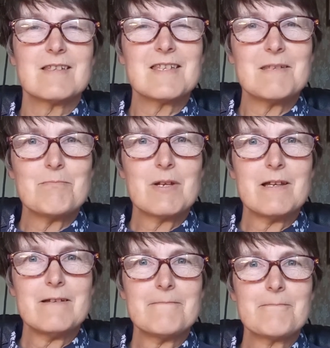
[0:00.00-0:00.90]

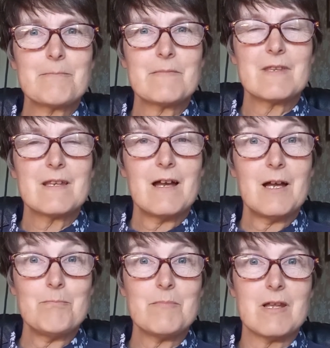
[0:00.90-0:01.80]
Simpler,
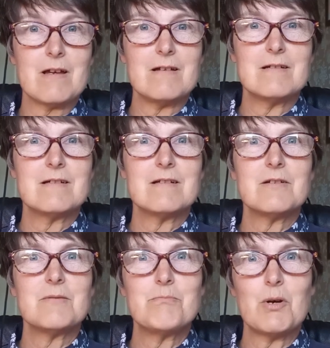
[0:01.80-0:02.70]
humbler,
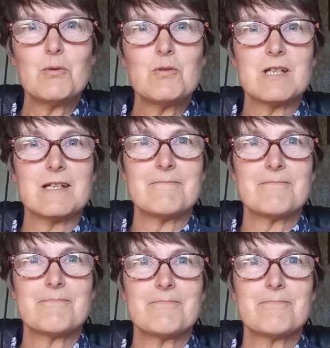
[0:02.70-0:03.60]
bolder.
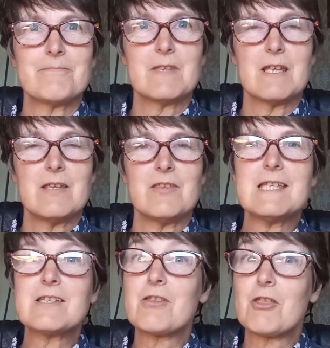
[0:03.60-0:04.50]

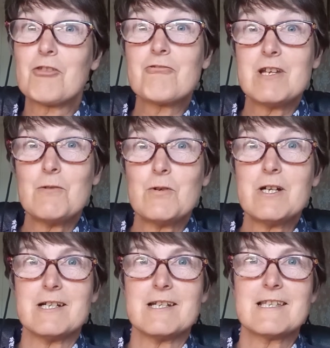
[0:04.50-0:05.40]
These are the three
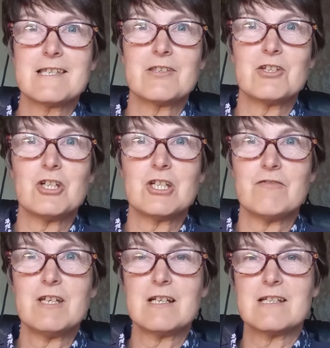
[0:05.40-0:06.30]
words that the Church
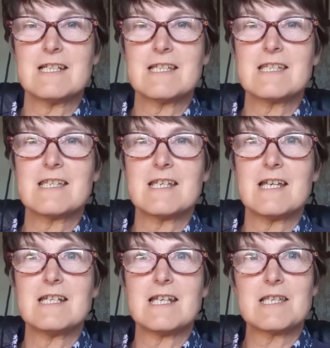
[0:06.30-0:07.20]
of England has
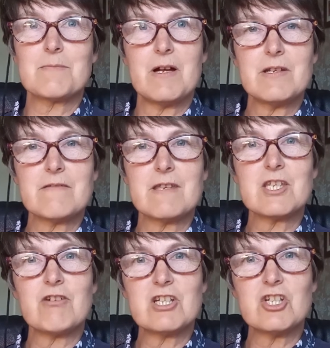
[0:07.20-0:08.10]
discerned as part of their
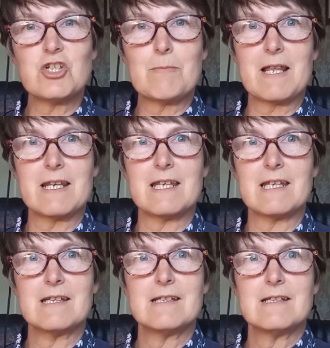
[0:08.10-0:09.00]
strategy planning